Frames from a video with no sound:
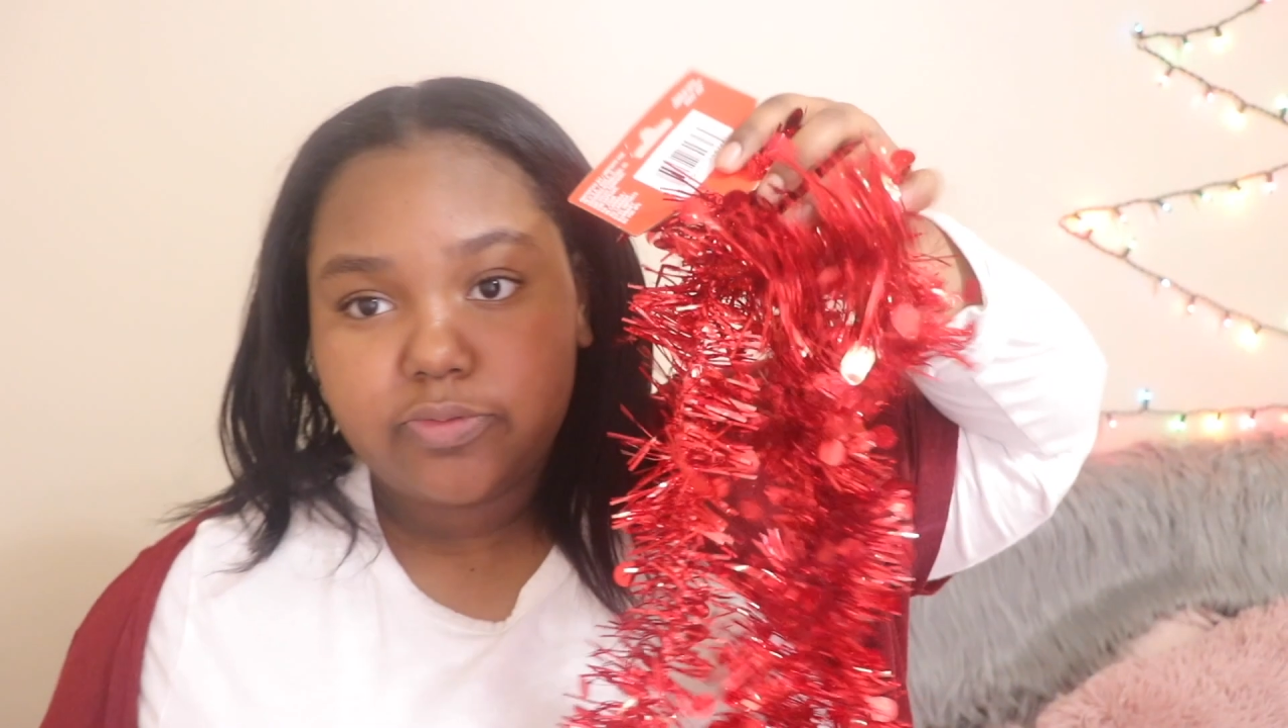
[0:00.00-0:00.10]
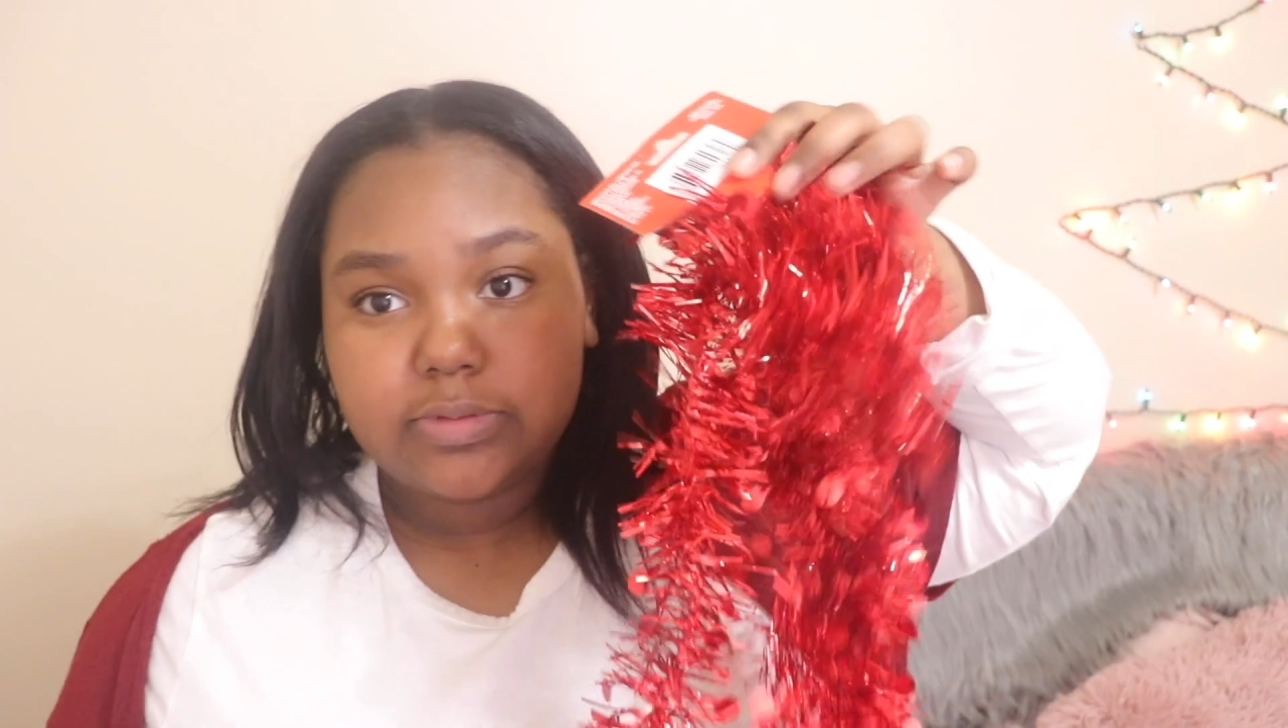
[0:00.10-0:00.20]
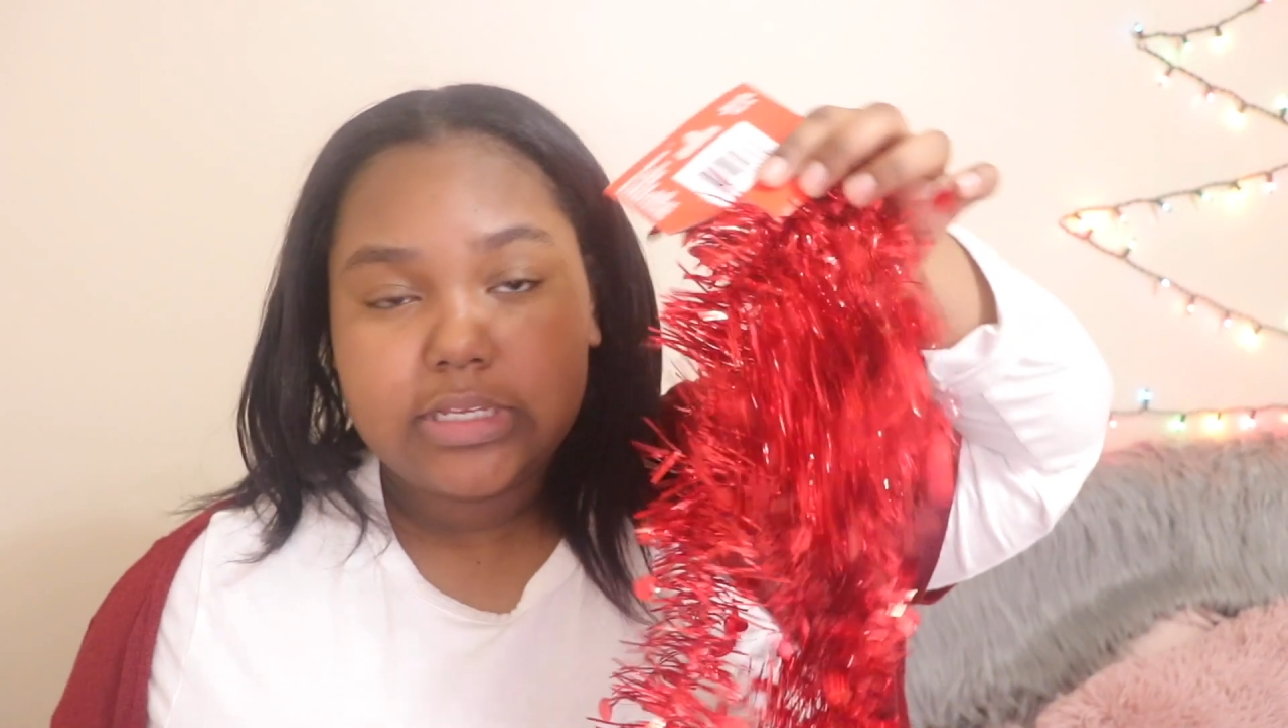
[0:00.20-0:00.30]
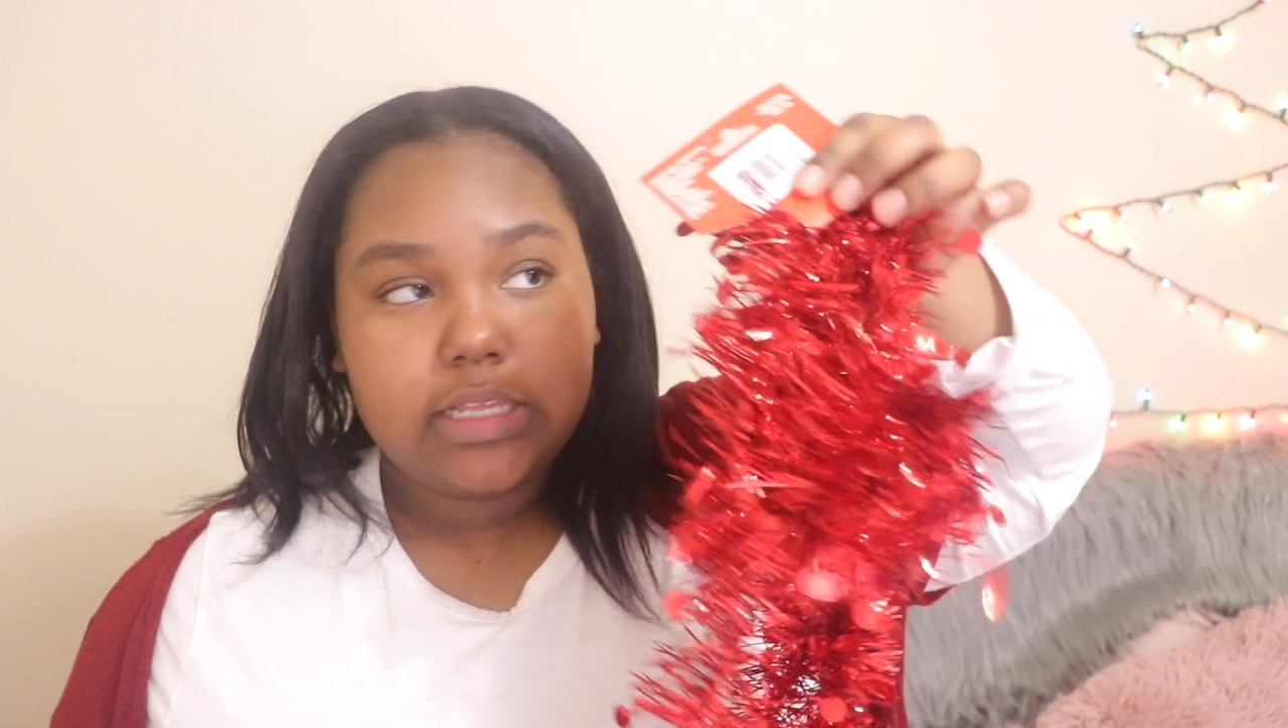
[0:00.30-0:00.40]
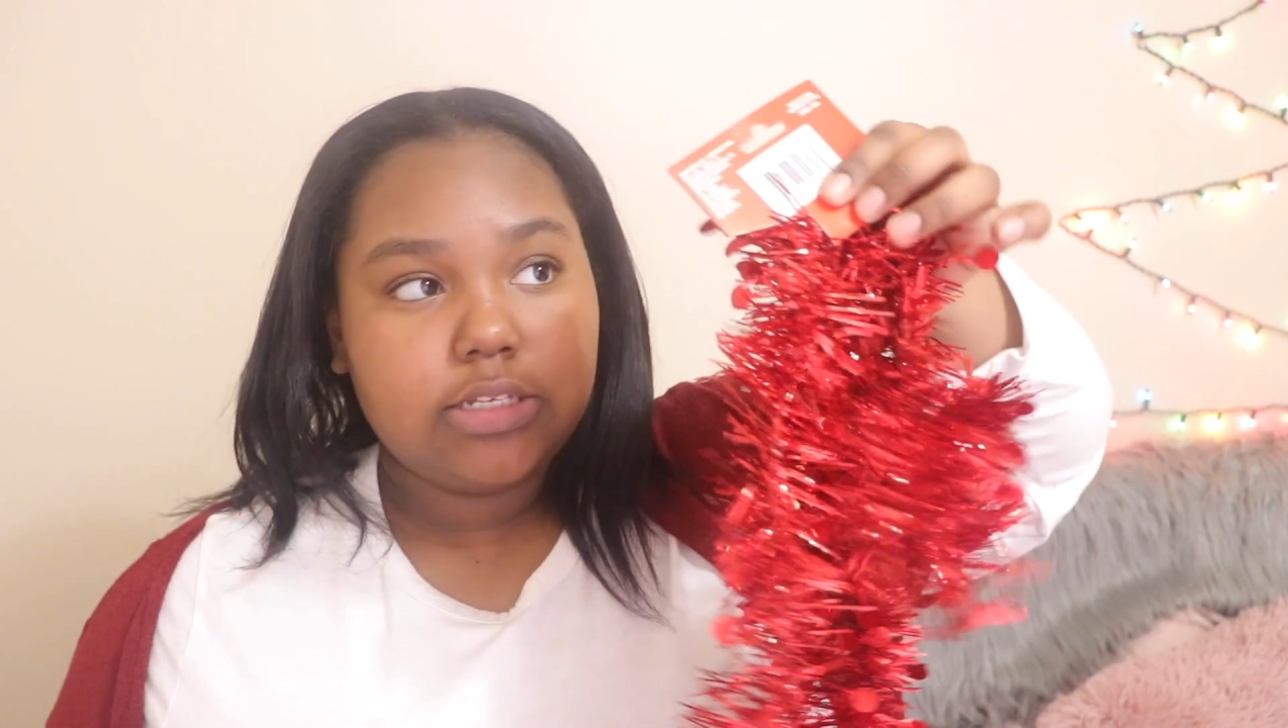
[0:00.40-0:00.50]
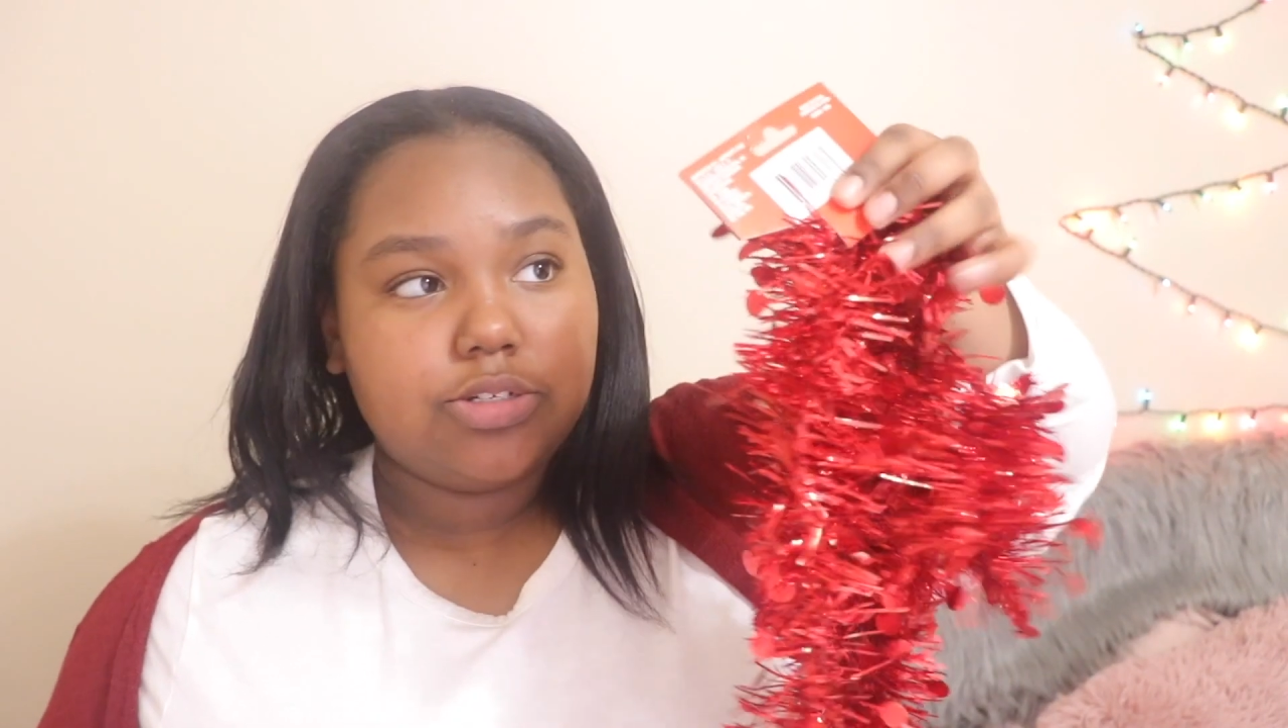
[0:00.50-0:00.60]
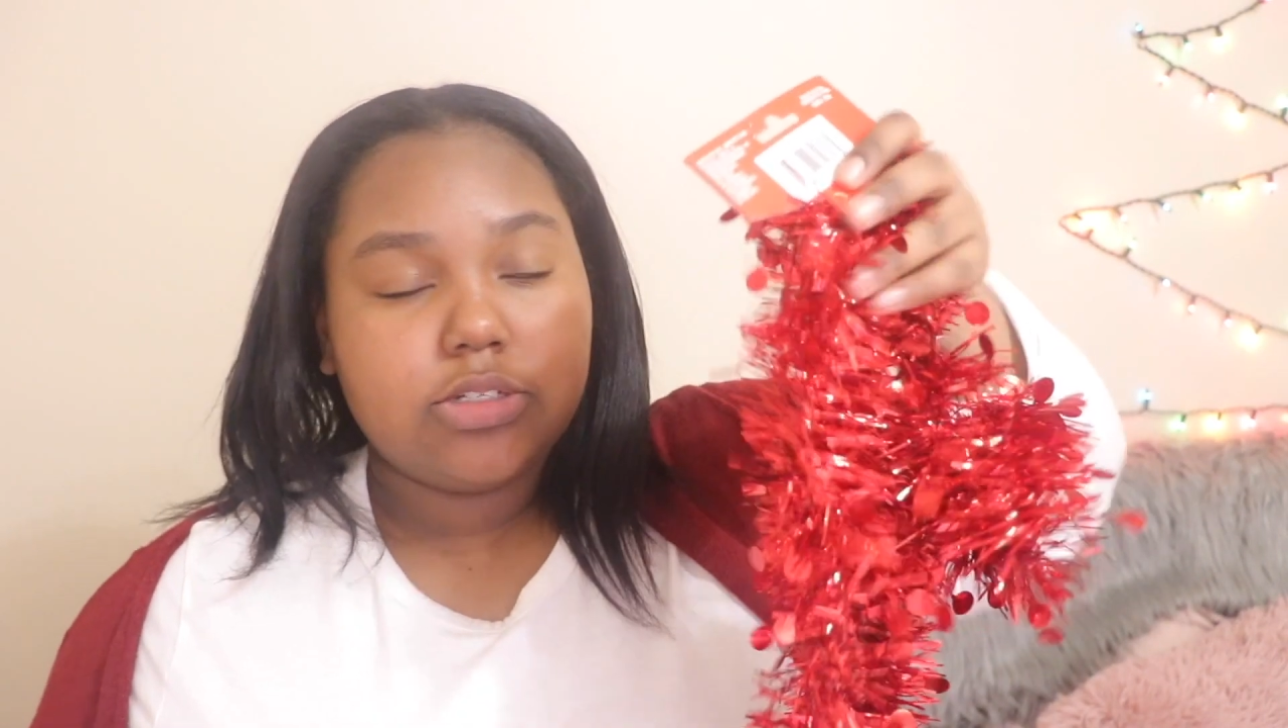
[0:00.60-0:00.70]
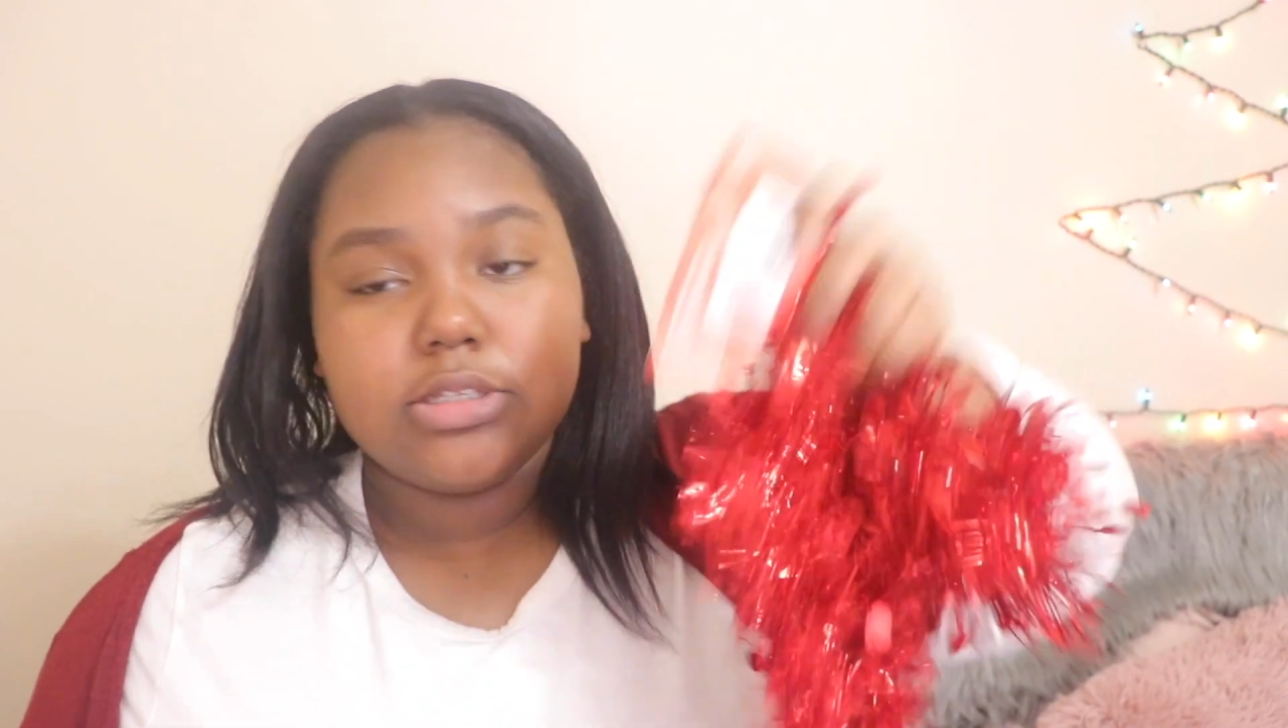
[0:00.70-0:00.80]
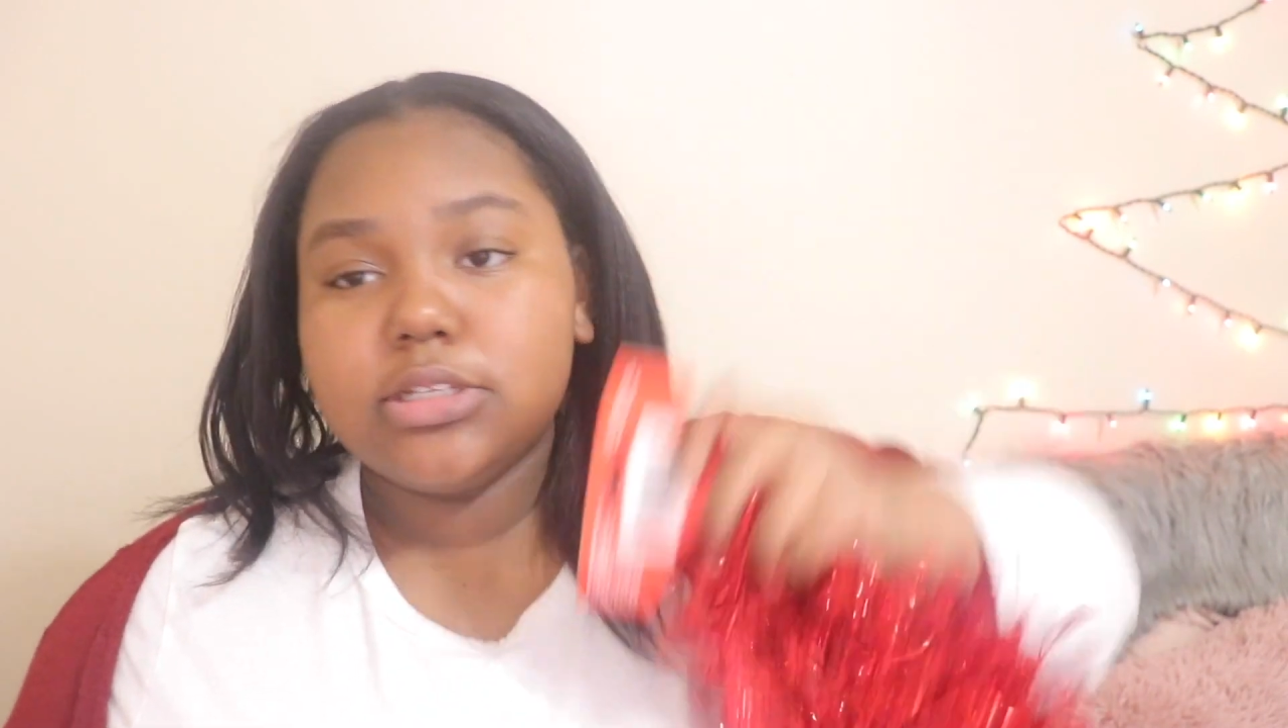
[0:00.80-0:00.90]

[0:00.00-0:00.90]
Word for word: from Dollar Tree.